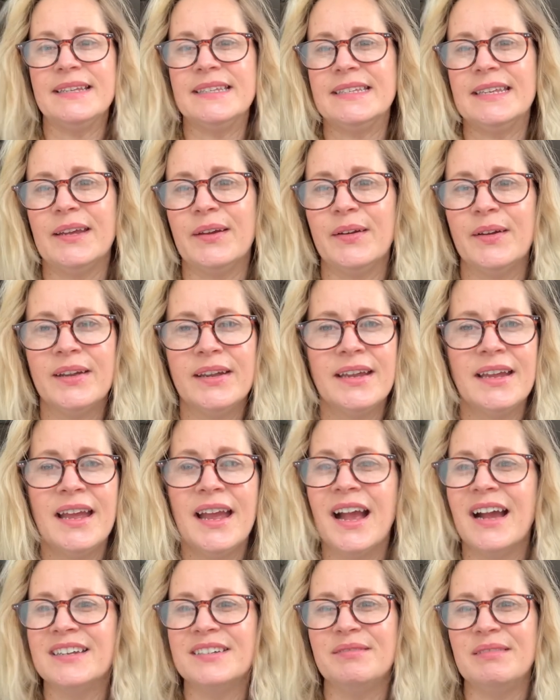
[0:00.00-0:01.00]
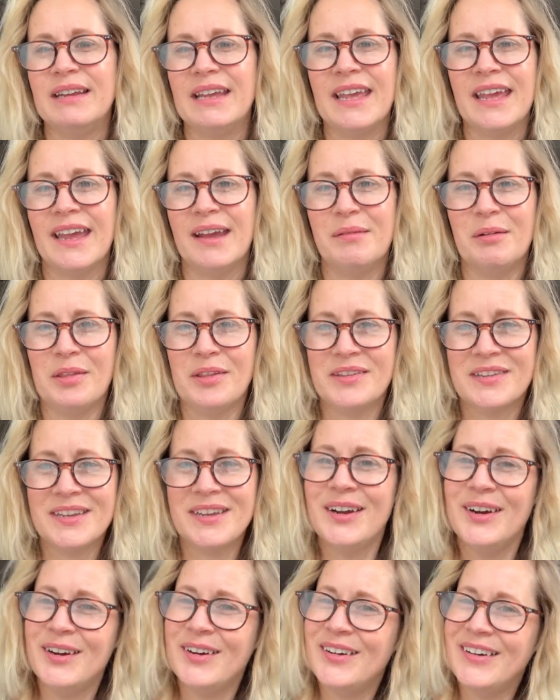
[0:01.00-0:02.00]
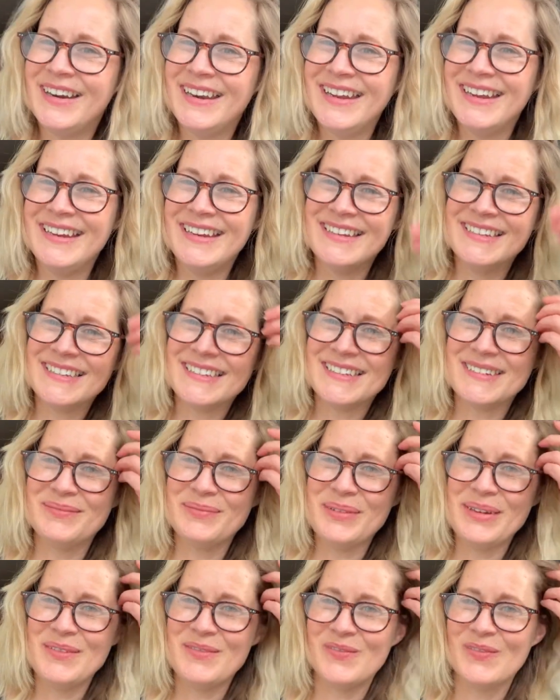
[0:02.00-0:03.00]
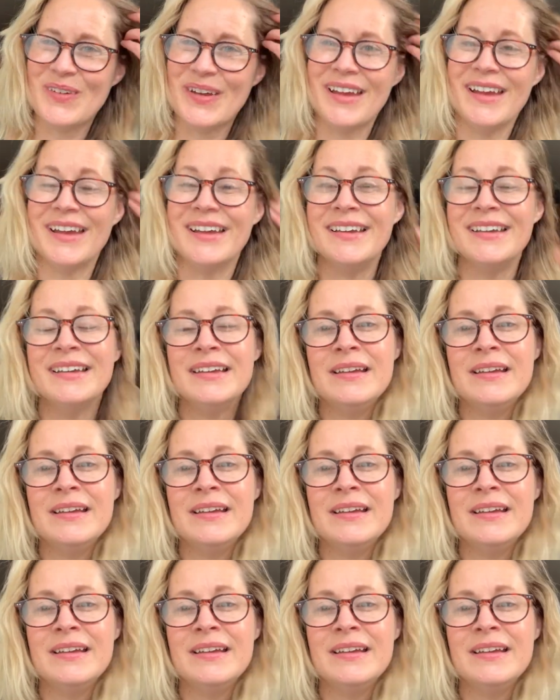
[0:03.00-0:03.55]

So I don't really care what the scoring is, to be fair.